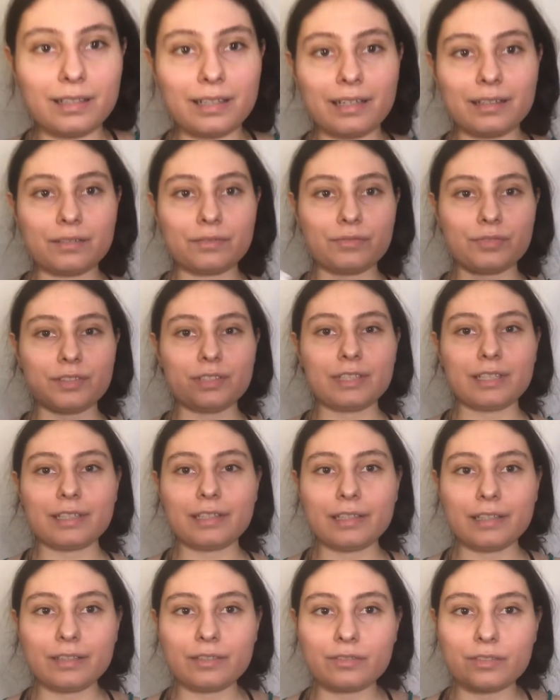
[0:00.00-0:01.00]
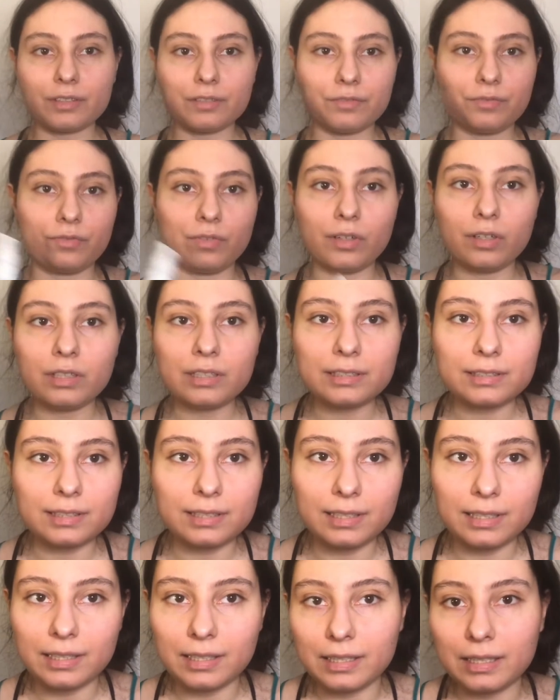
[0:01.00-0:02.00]
I forget or I fall
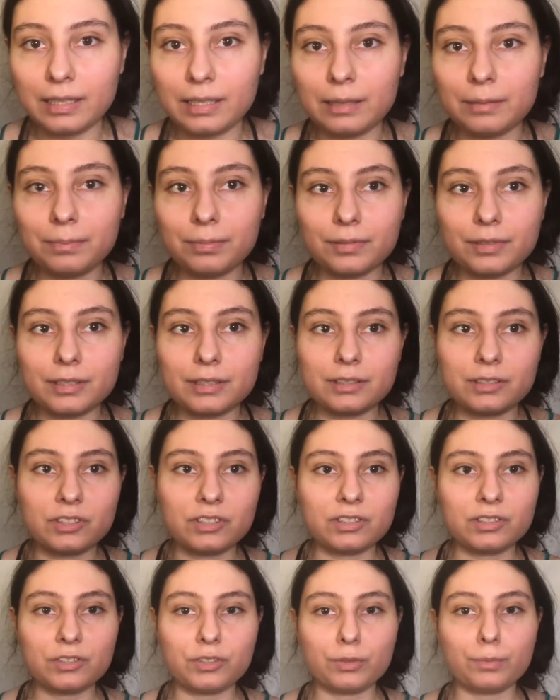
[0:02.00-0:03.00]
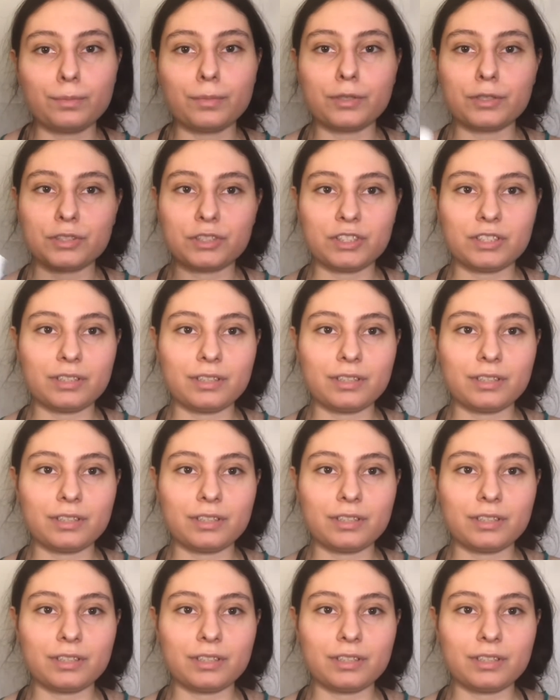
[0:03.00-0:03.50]
asleep or it's just too much.